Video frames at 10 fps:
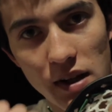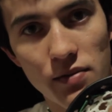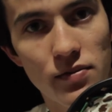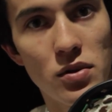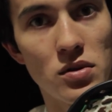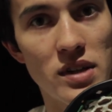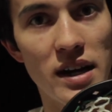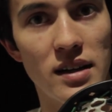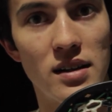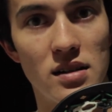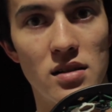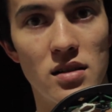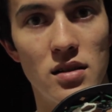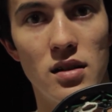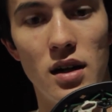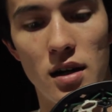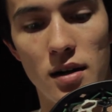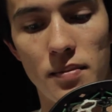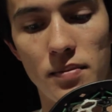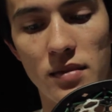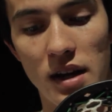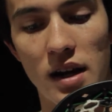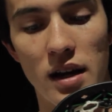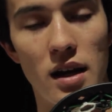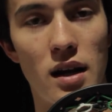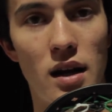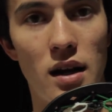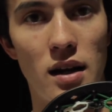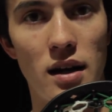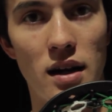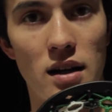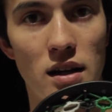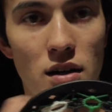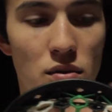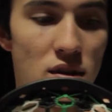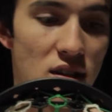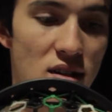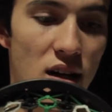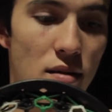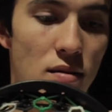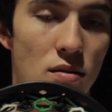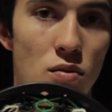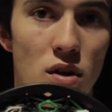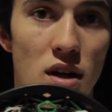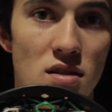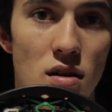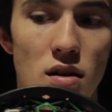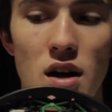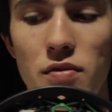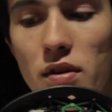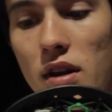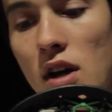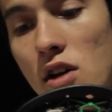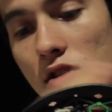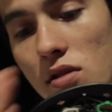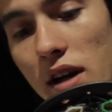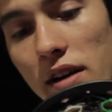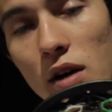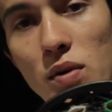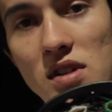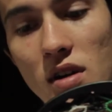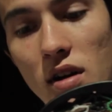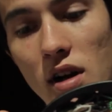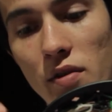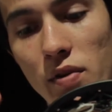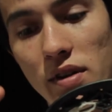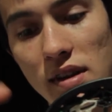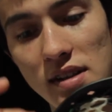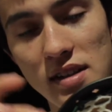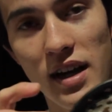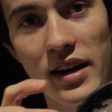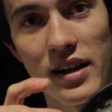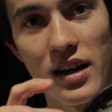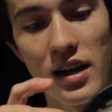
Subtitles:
full tightness that I can get with this side when I started off with. So now that we started off with this side